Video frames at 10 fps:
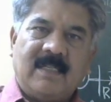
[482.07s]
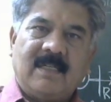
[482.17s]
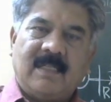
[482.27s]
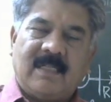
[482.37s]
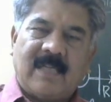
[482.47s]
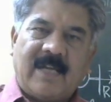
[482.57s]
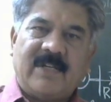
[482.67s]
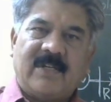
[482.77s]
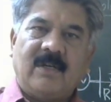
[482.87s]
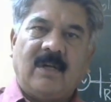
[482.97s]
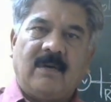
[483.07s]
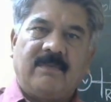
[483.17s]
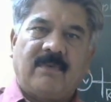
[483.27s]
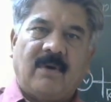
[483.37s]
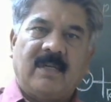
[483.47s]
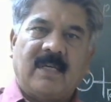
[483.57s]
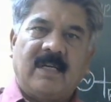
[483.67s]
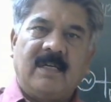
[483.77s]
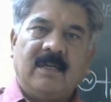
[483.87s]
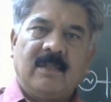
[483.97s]
the direction of fault
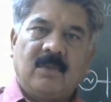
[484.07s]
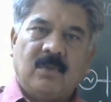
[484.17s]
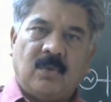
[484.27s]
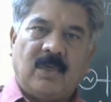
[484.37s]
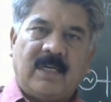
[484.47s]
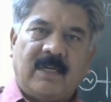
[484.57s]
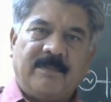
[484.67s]
current through it.